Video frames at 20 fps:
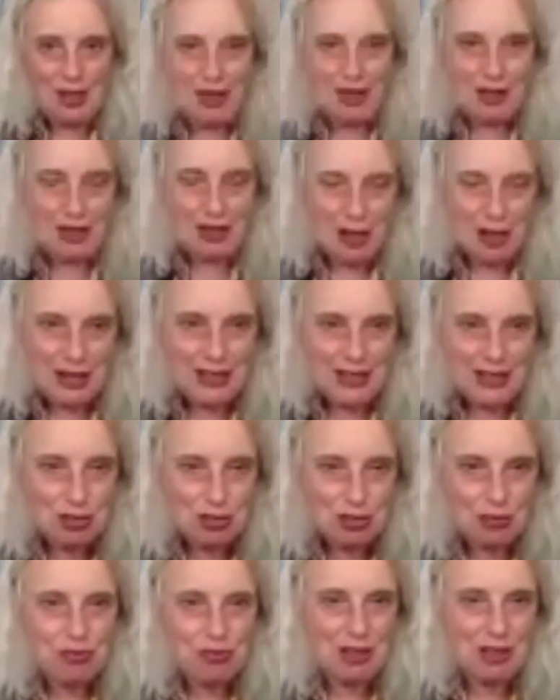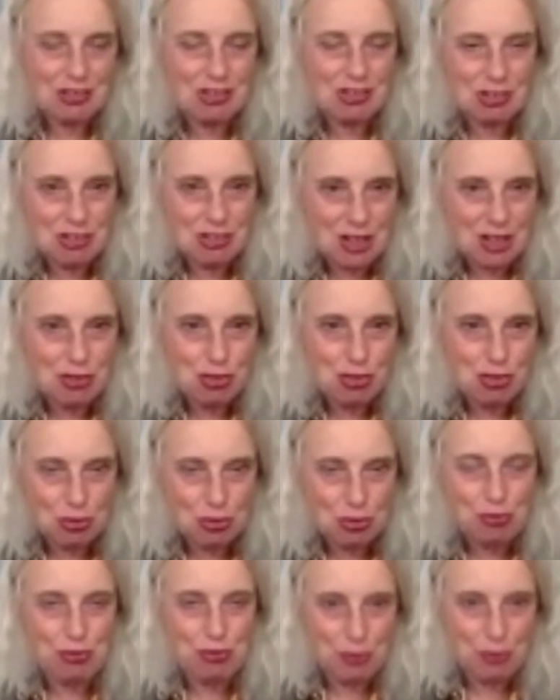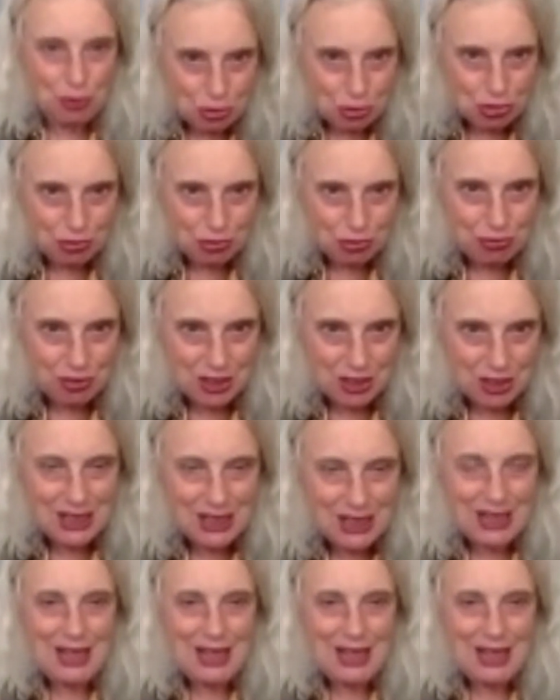kind of existential philosophy,